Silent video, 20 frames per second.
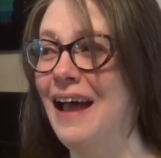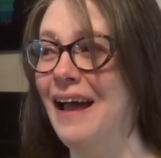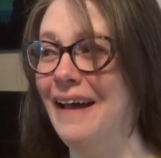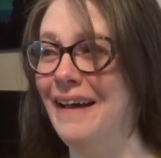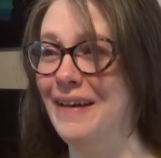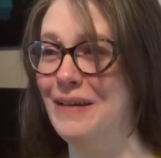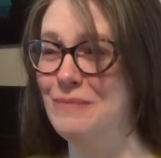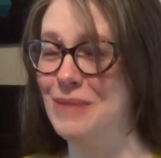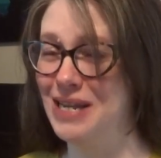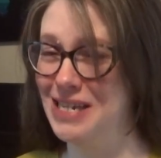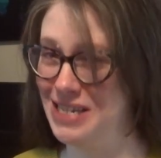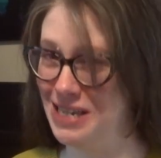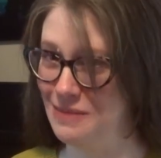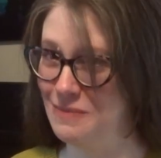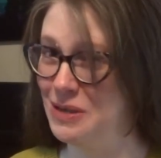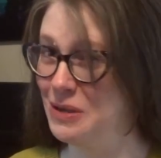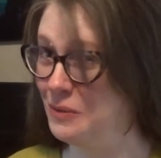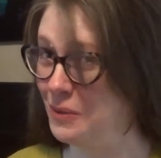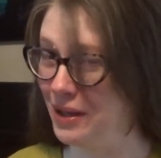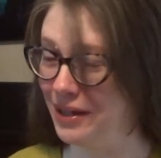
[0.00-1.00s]
It might take
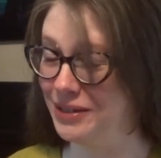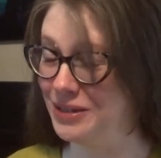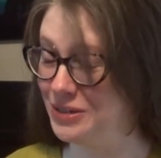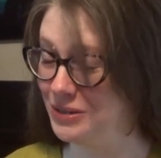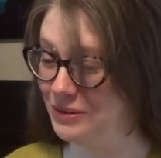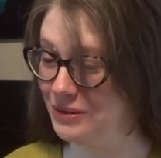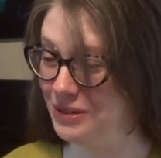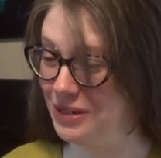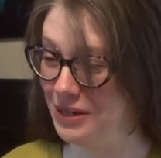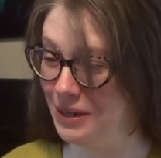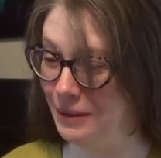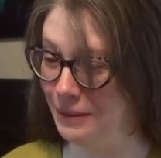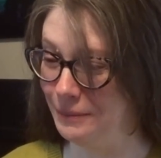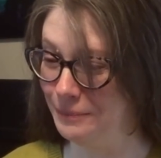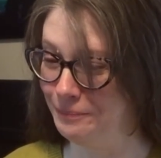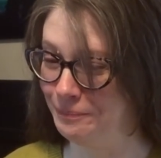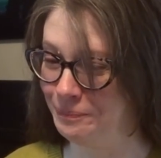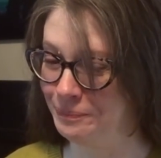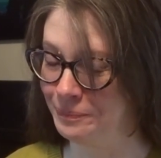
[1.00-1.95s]
me a while to, you know,